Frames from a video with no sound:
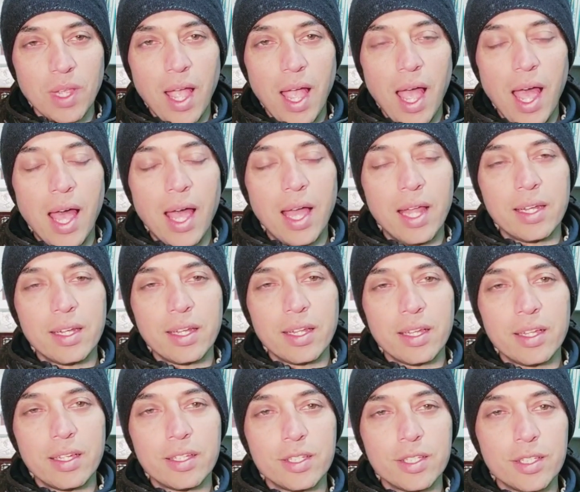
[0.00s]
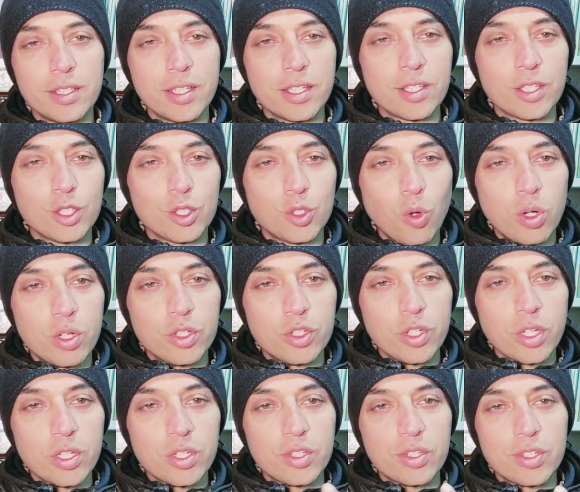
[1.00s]
And this is not
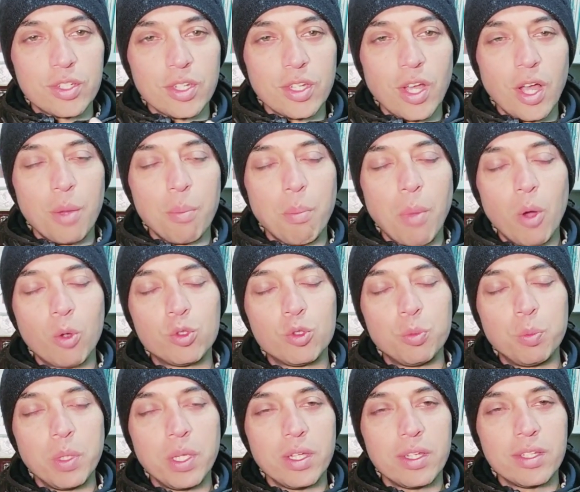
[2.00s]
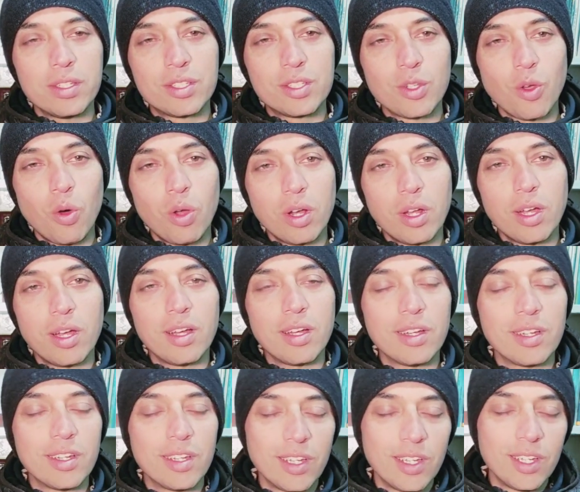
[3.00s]
just a mouthpiece or a
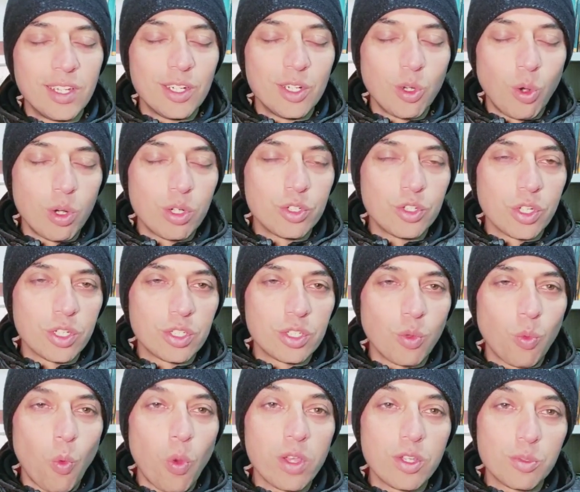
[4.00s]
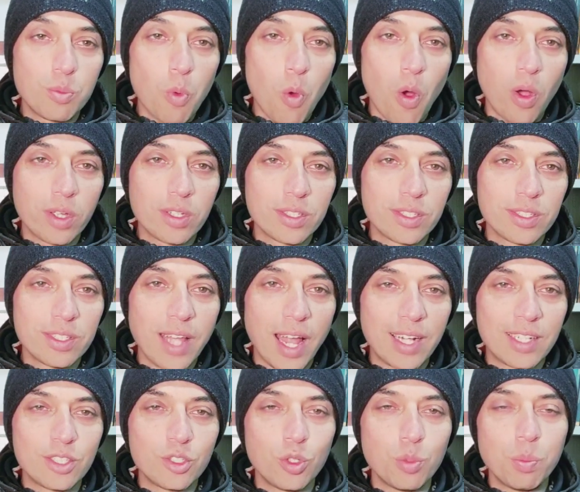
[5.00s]
not just a voice box
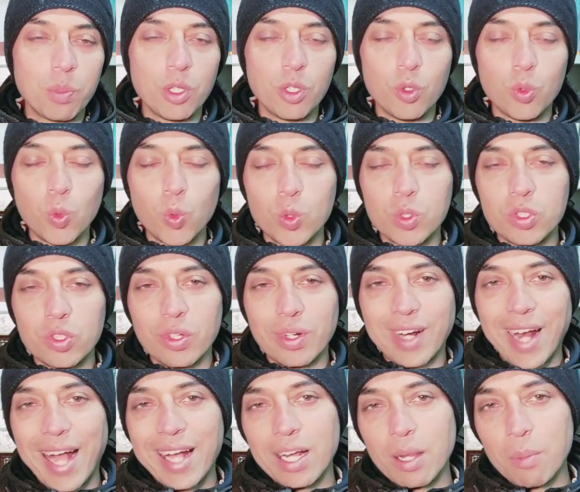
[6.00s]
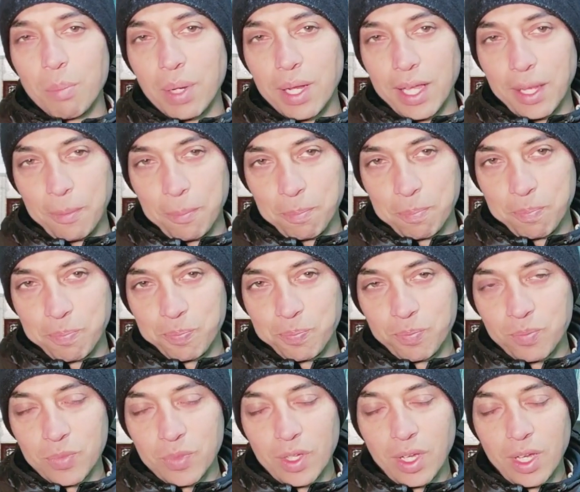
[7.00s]
that should be used randomly.
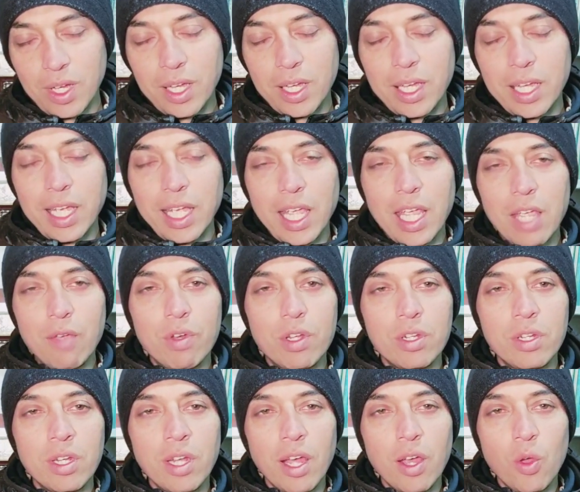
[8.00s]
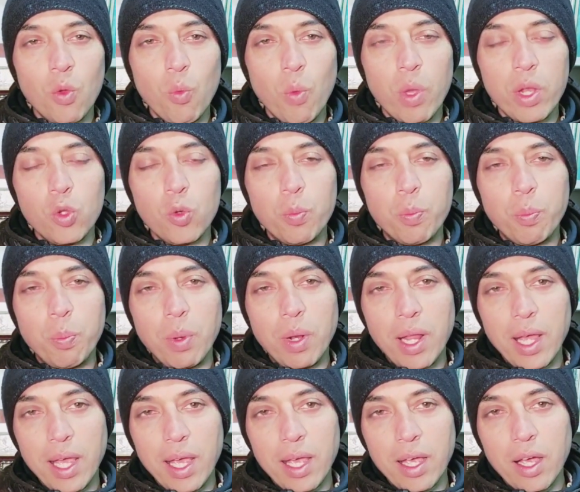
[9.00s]
Even when you
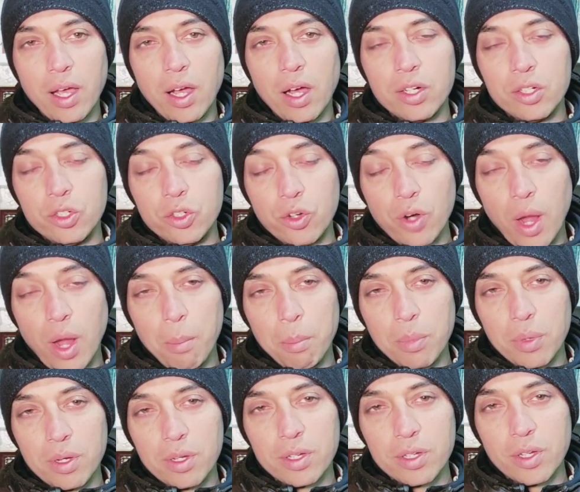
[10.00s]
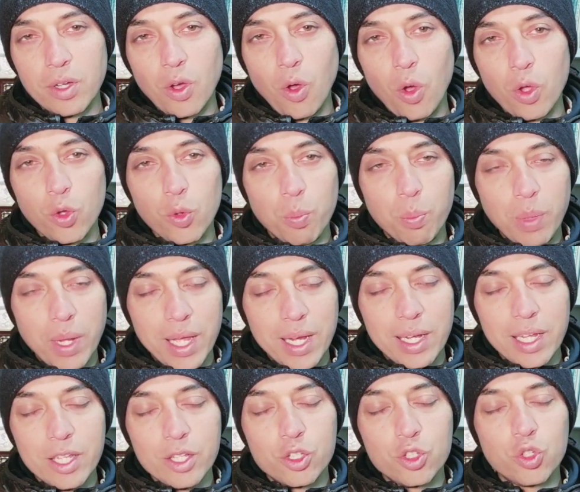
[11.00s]
play a drum or you play an
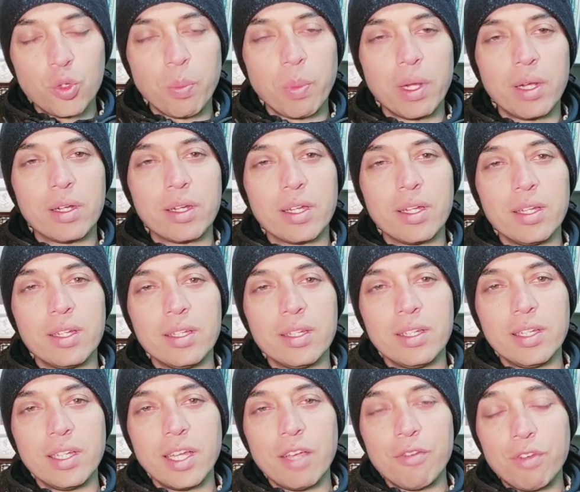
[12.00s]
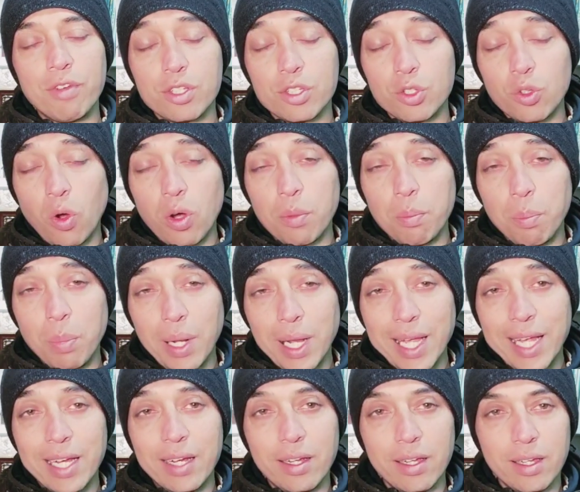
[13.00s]
instrument, if it's not
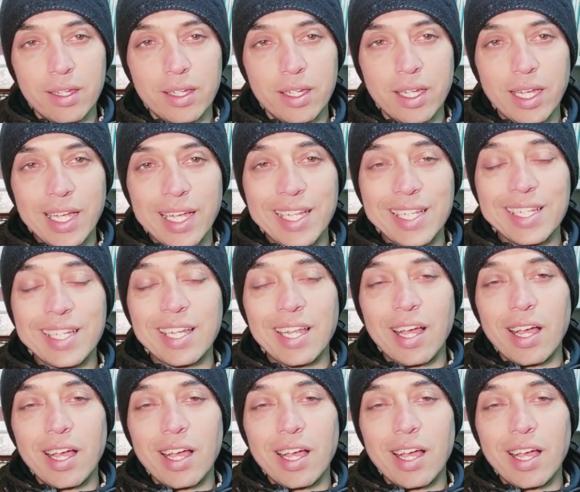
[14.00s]
played in